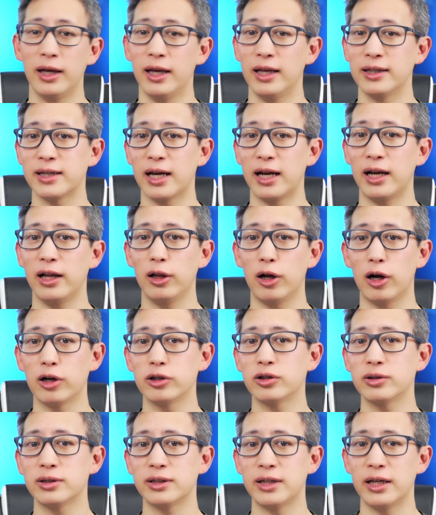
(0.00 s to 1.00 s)
It's got a
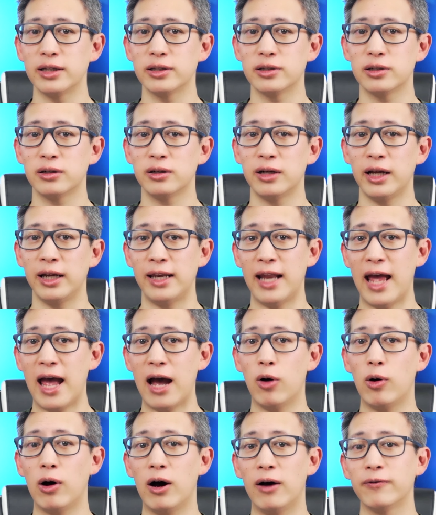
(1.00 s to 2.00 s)
larger sensor and
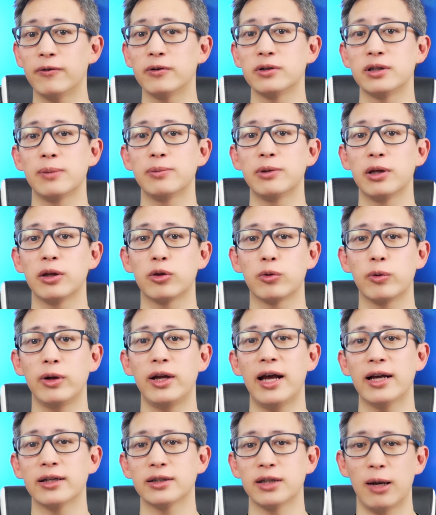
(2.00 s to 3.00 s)
now offers up to
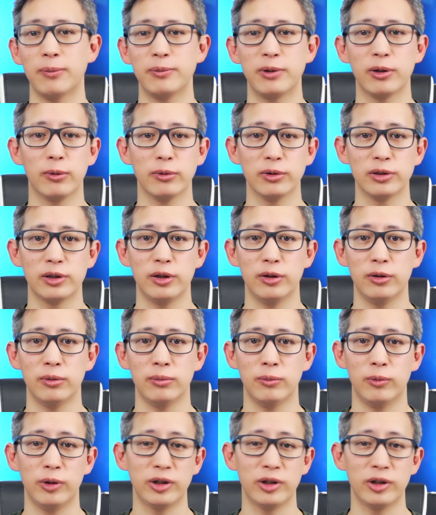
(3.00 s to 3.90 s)
3x optical zoom,